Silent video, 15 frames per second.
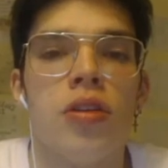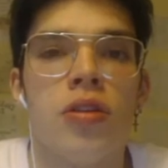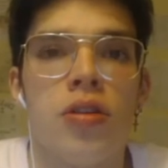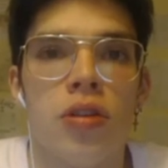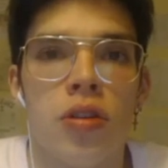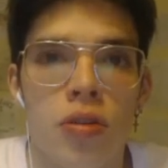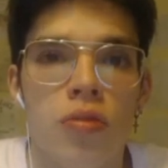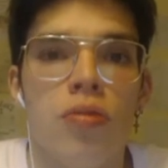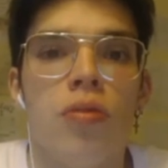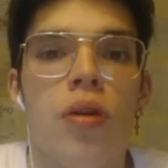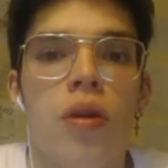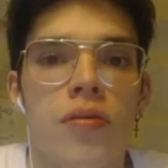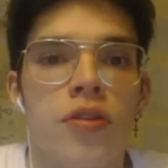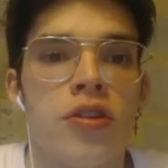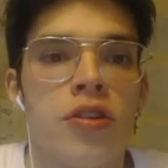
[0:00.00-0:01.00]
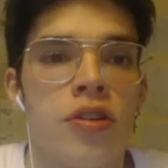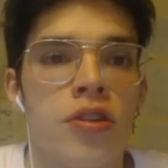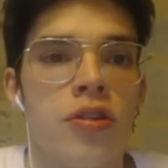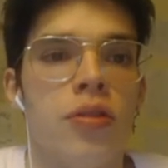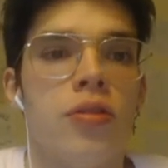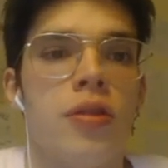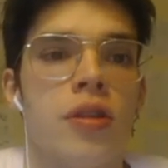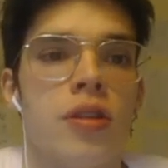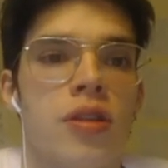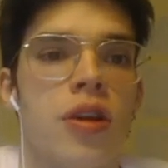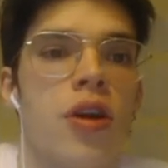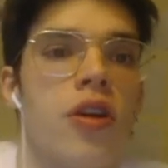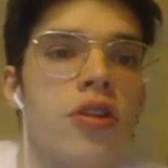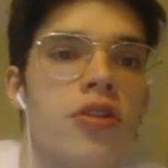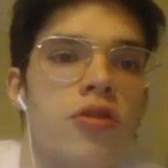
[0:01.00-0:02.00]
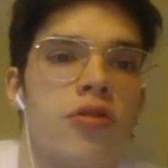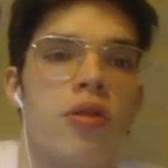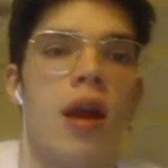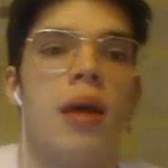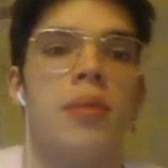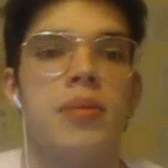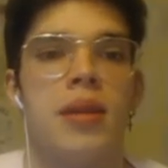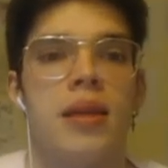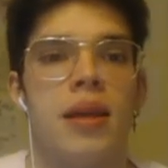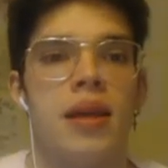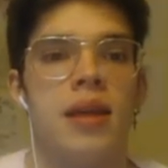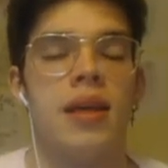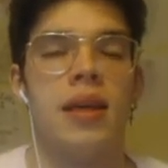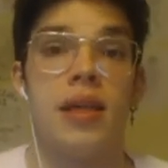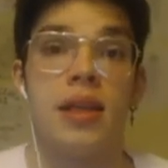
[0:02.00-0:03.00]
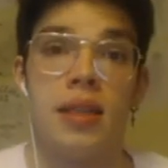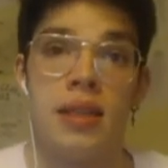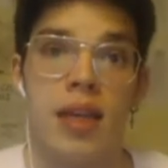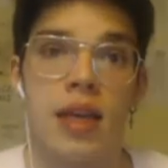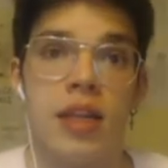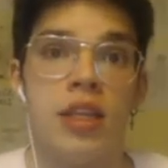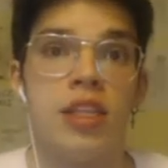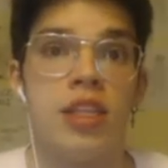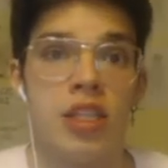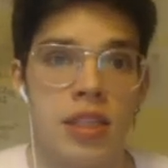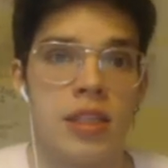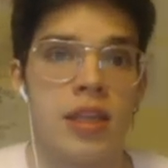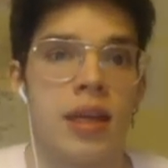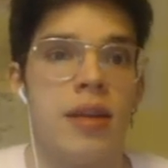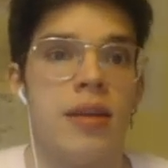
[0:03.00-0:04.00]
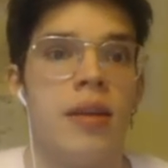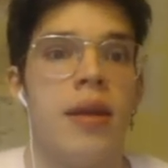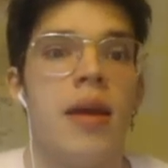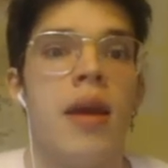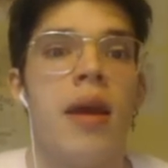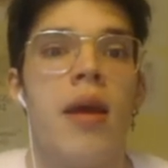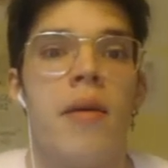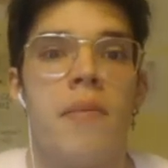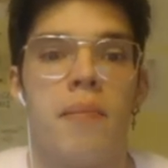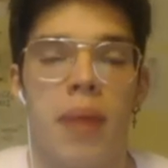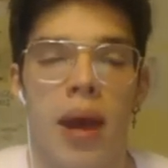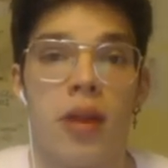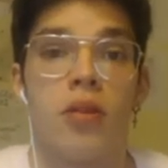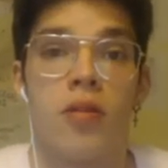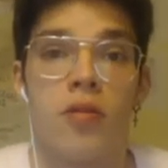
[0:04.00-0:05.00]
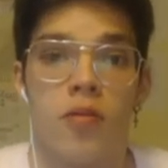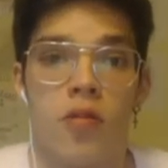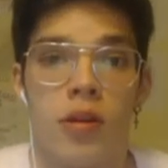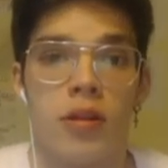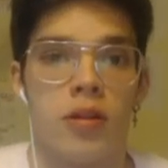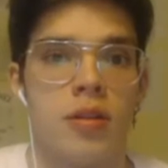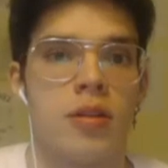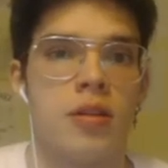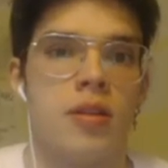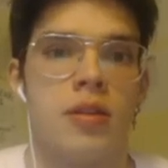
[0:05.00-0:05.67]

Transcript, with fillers: 2 of your students are trapped in a he said, she said battle of wills.